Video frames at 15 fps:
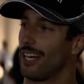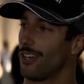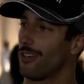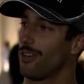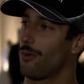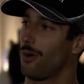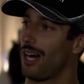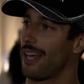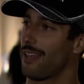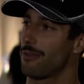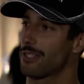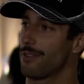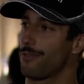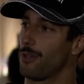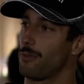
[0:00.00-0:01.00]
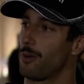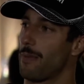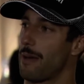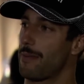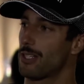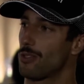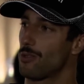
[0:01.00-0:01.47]
I don't know why there was a few more
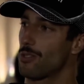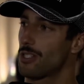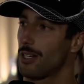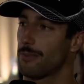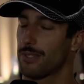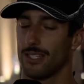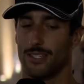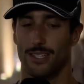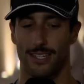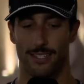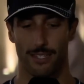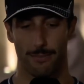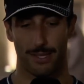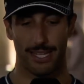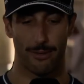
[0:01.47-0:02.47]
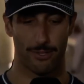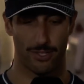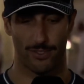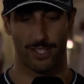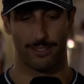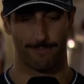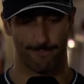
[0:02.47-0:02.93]
maybe two stops this season, but that was
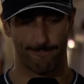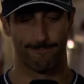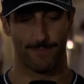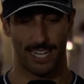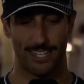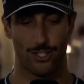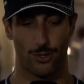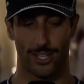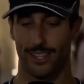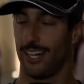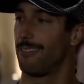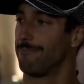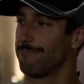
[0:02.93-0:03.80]
fun. I enjoyed that.